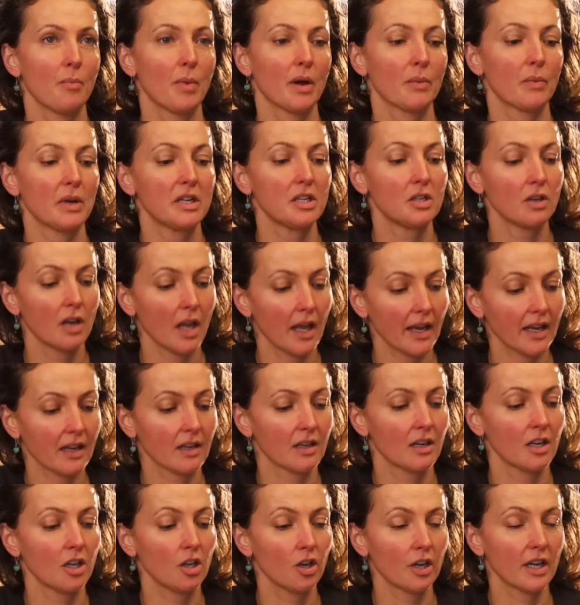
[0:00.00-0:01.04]
But when you
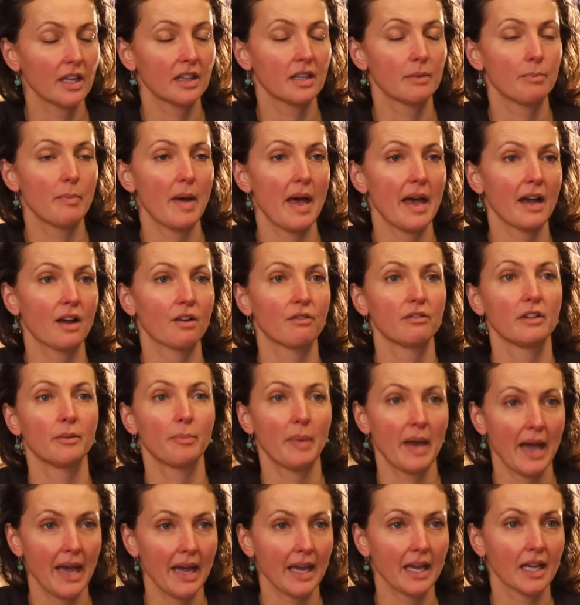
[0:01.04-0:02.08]
look at the back of
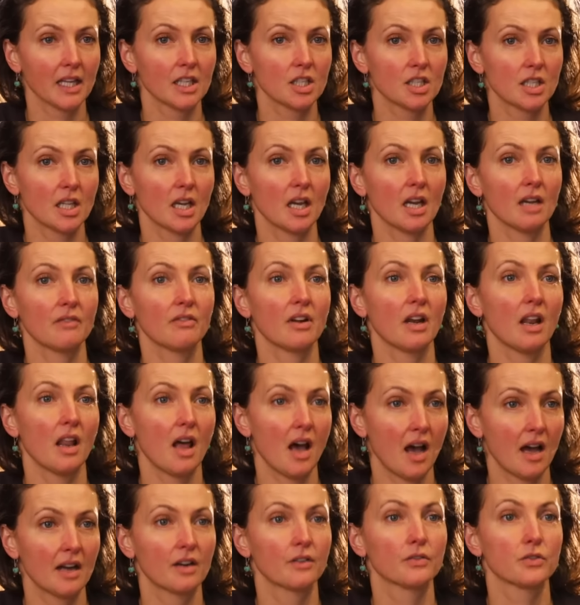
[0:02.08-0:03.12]
the package, they have a
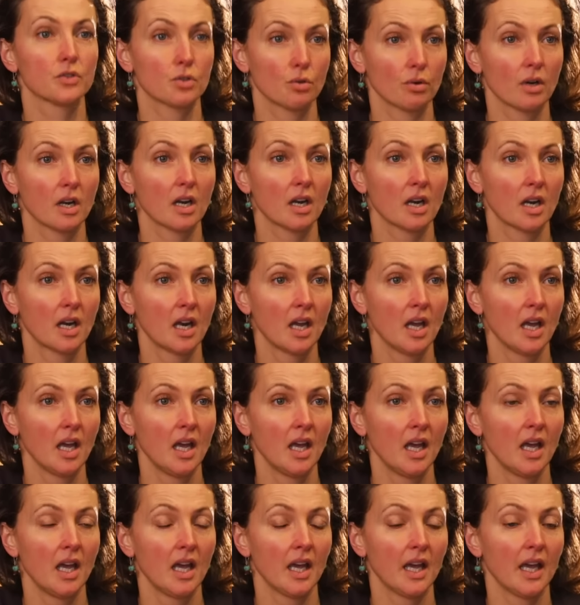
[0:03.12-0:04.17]
lot of sugar.
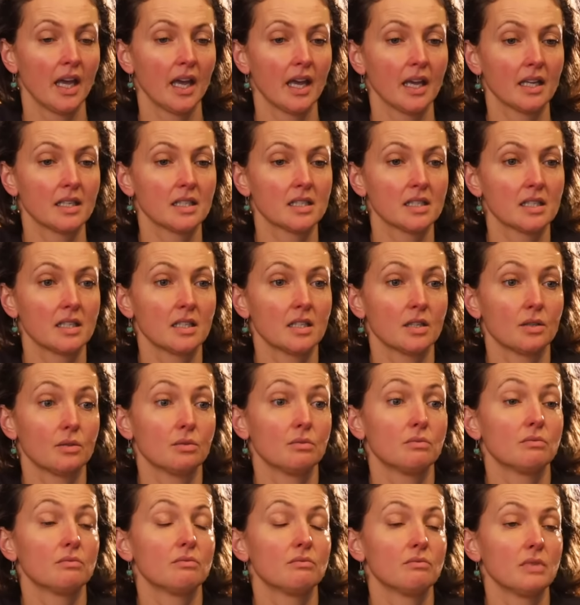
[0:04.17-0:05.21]
And, you
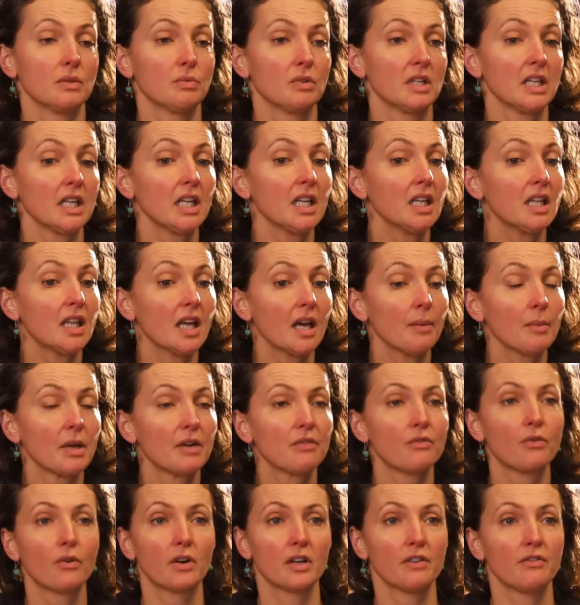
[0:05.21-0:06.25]
know, we would eat them,
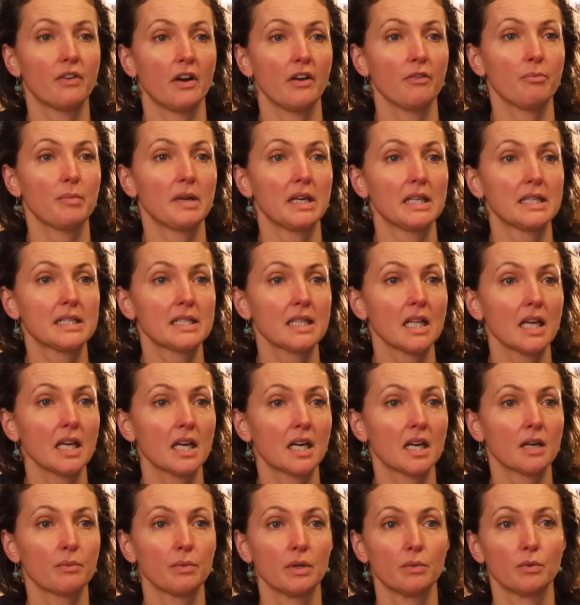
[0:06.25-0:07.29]
and forty-five minutes
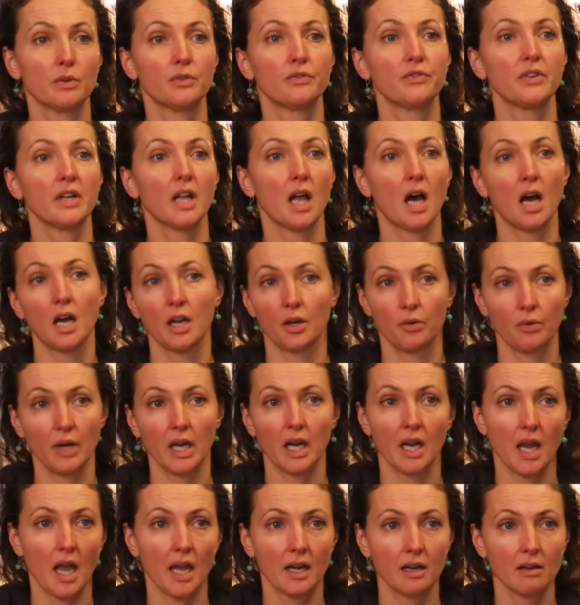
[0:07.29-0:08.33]
later, we would feel
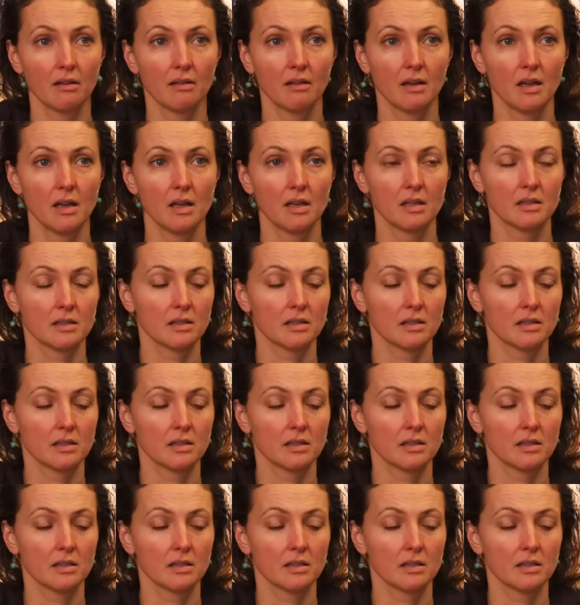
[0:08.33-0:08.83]
hungry again.